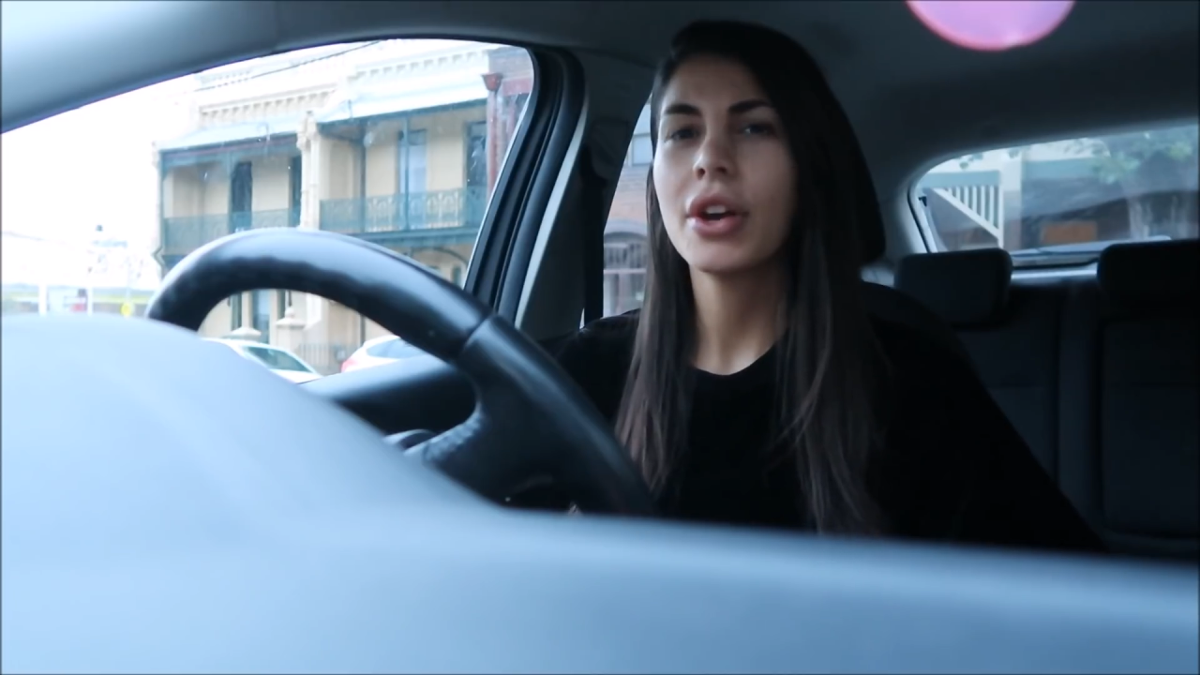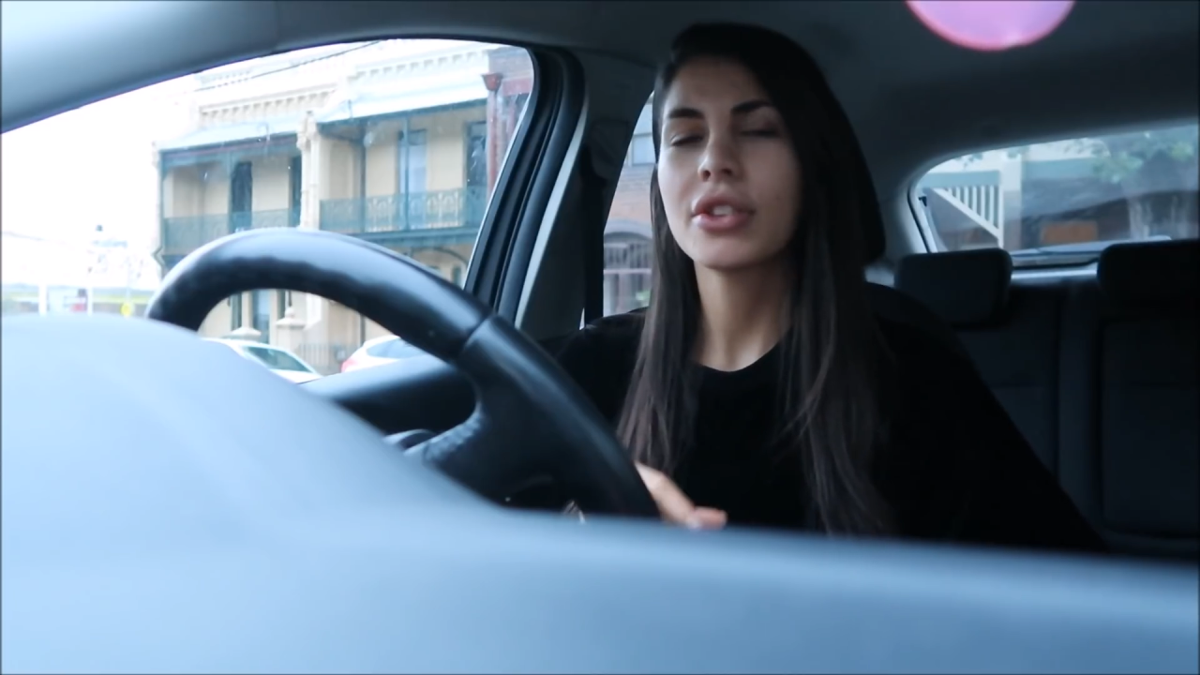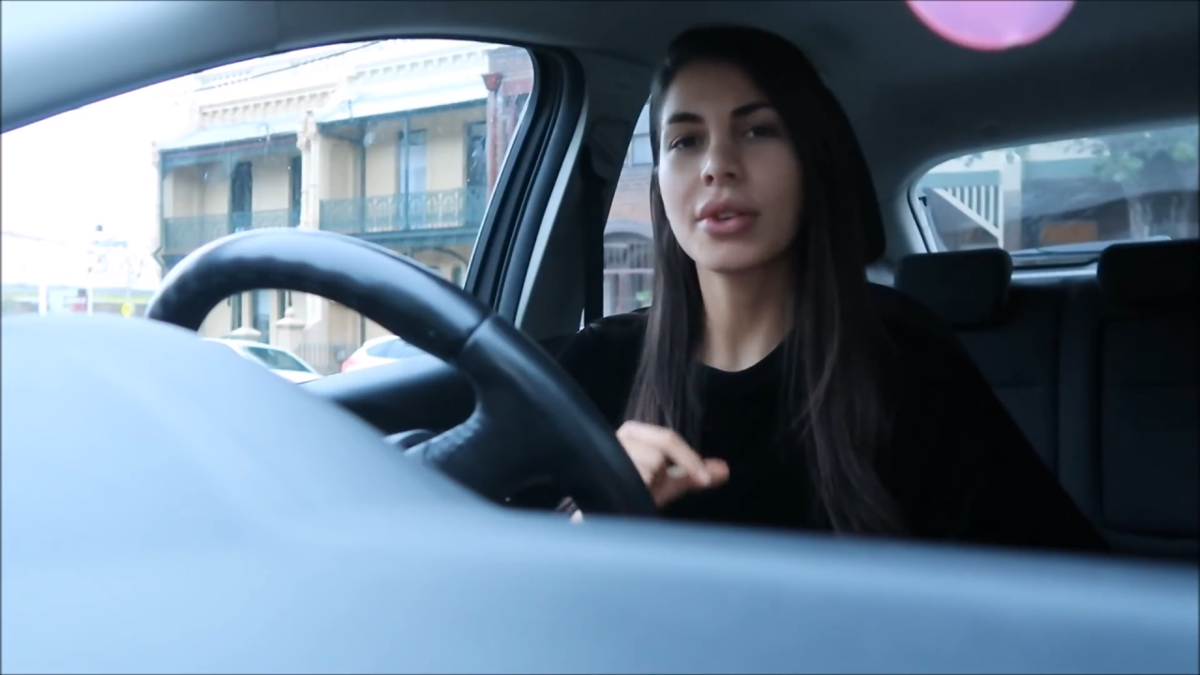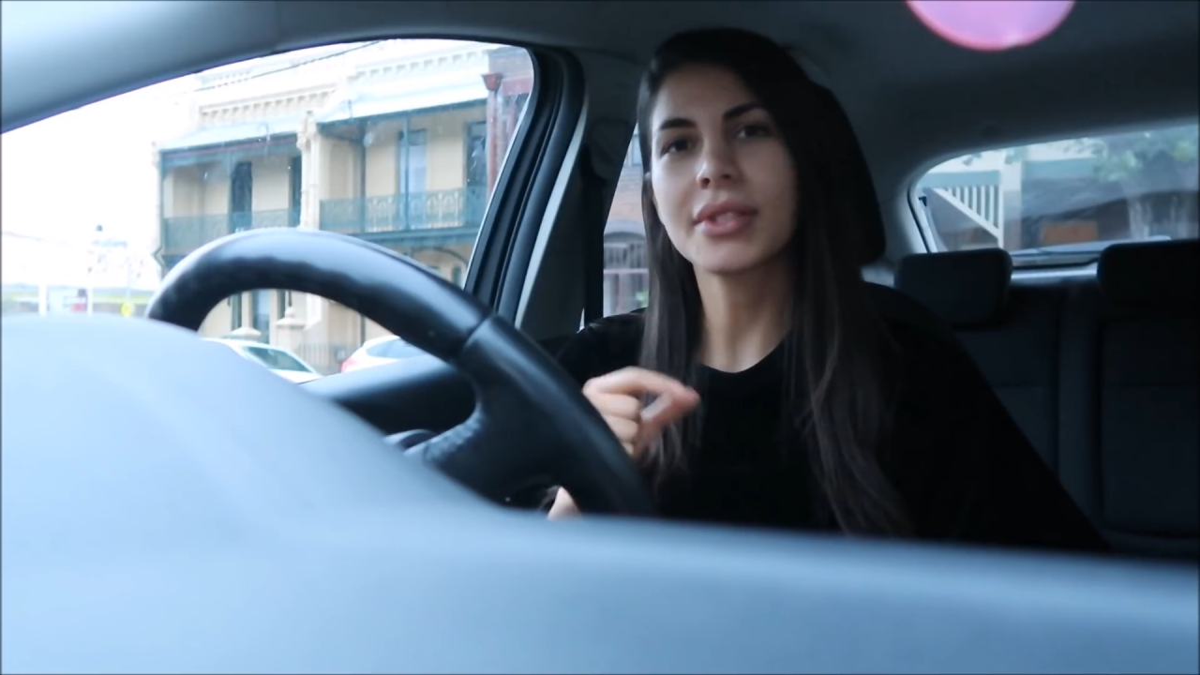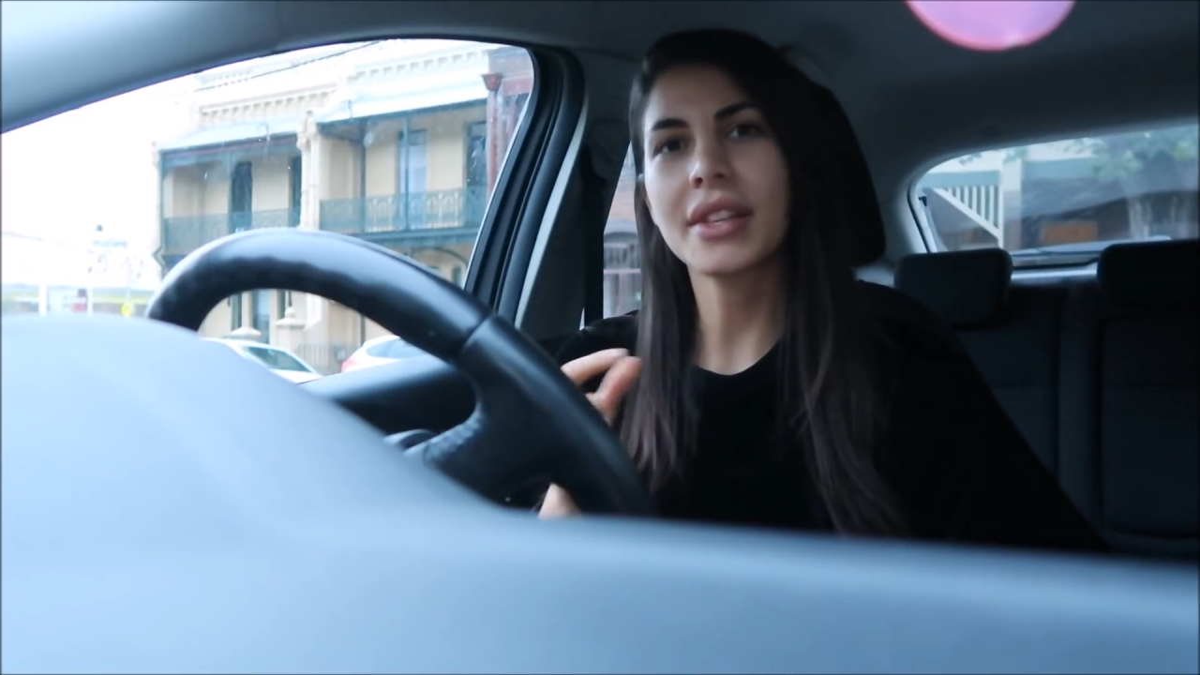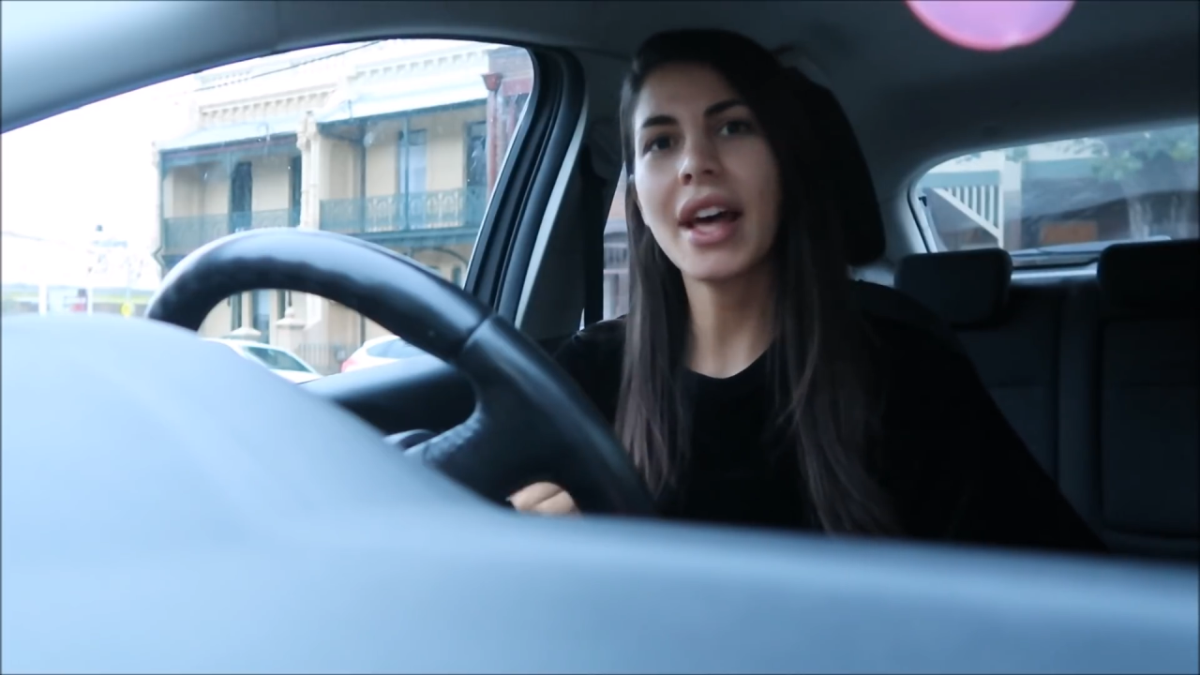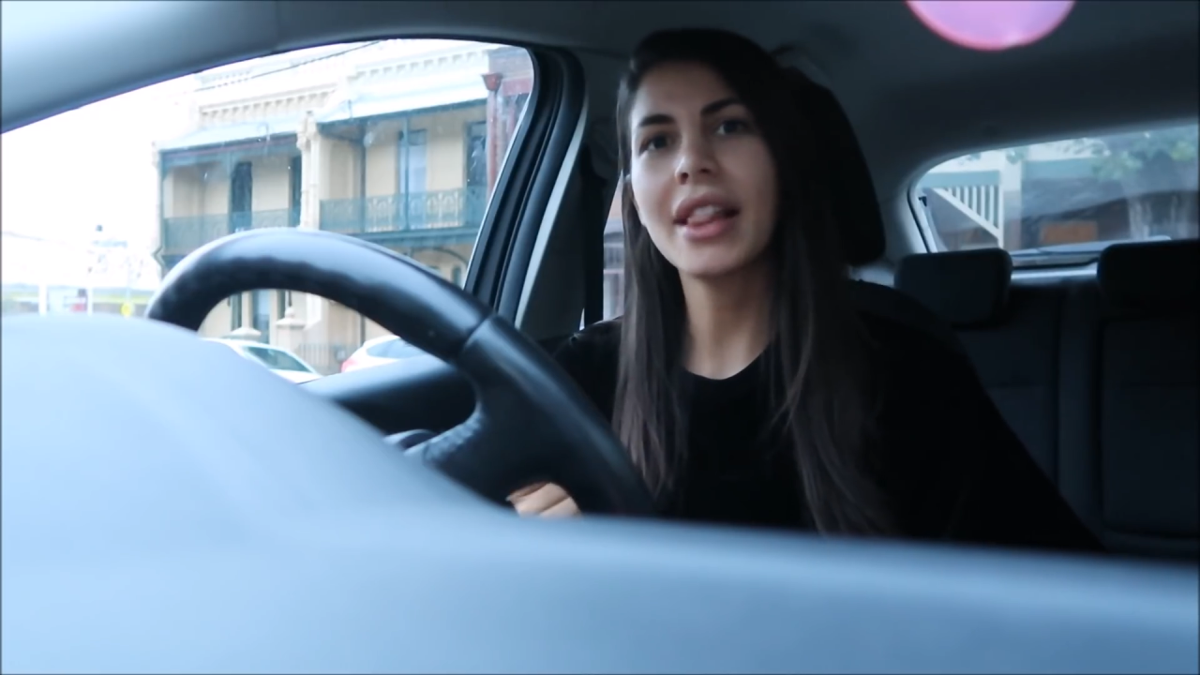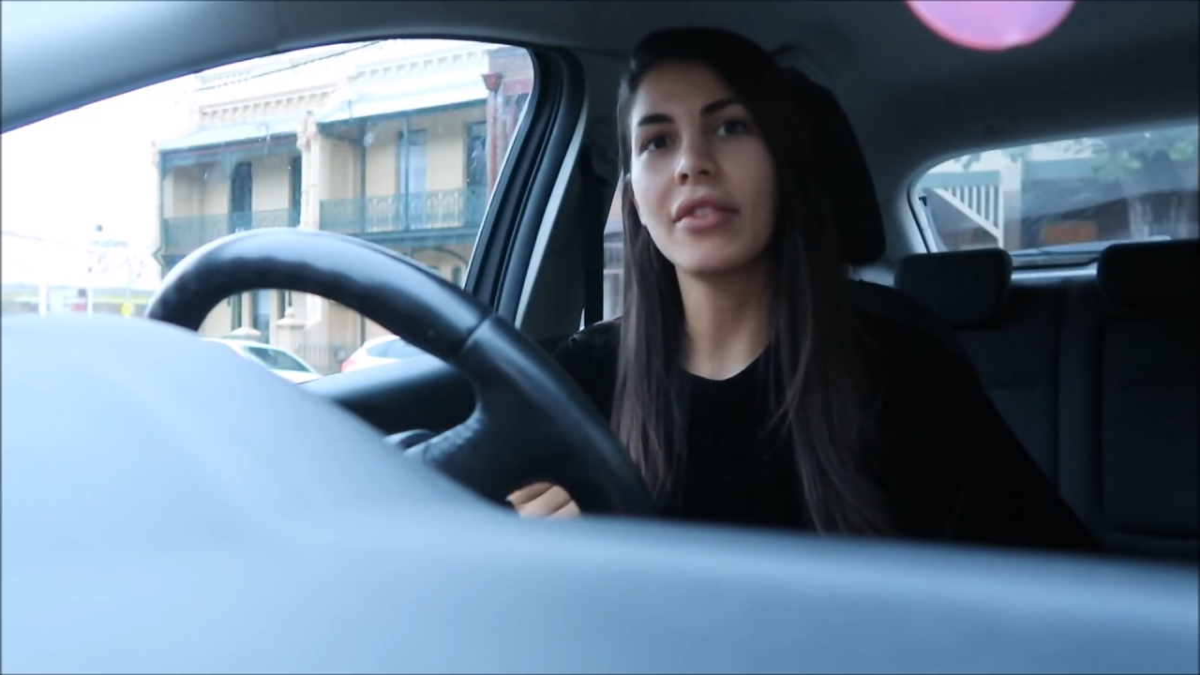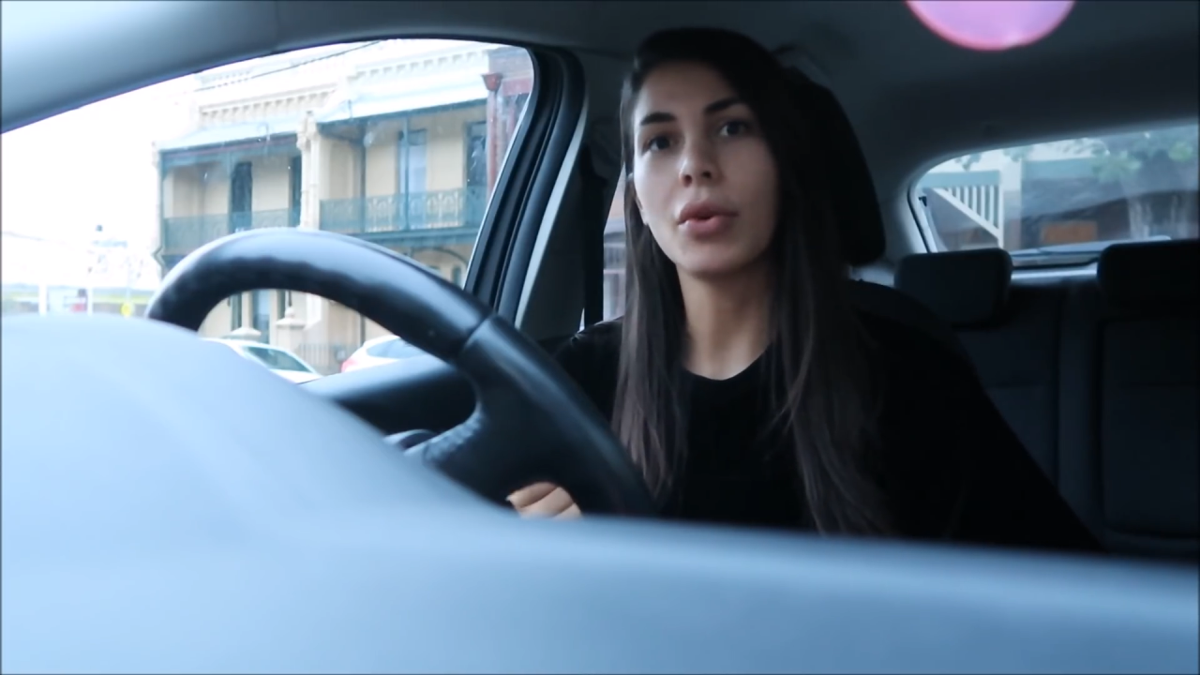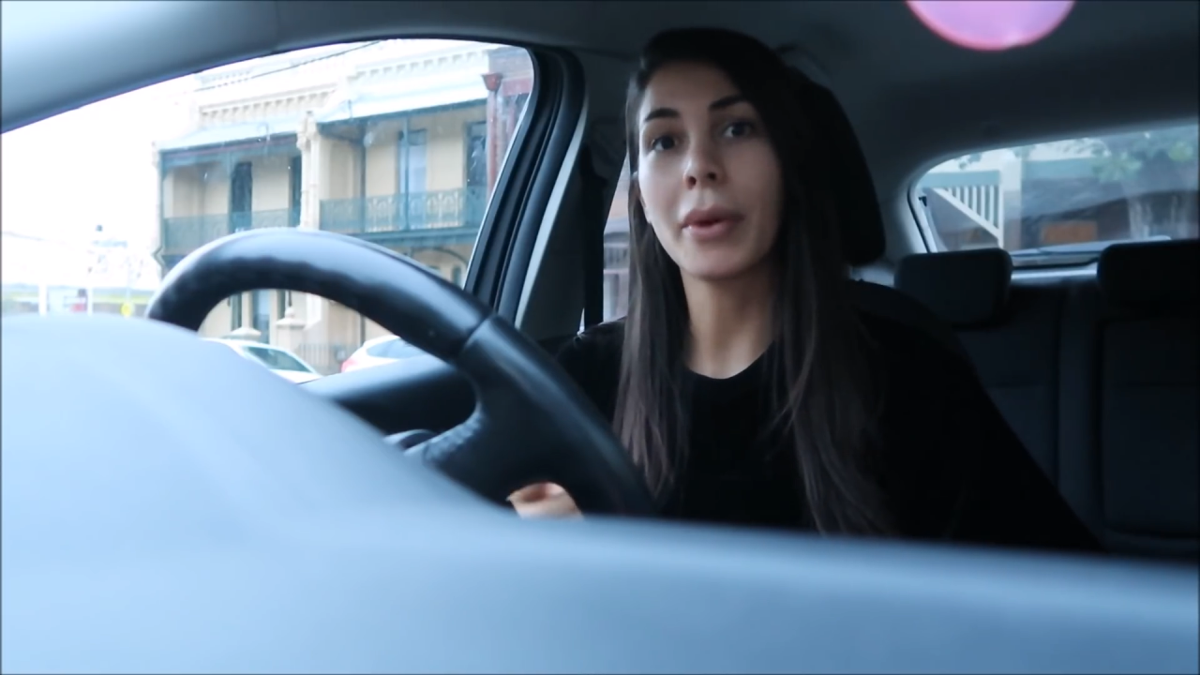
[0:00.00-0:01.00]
So I was at that level,